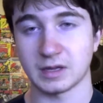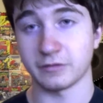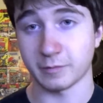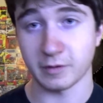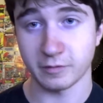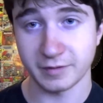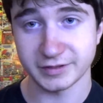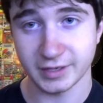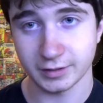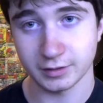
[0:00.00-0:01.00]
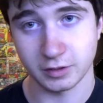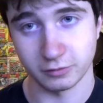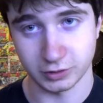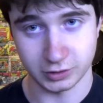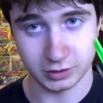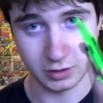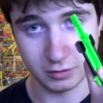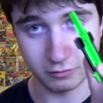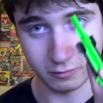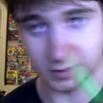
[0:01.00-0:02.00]
bear with me a second, I will just
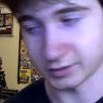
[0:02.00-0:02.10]
place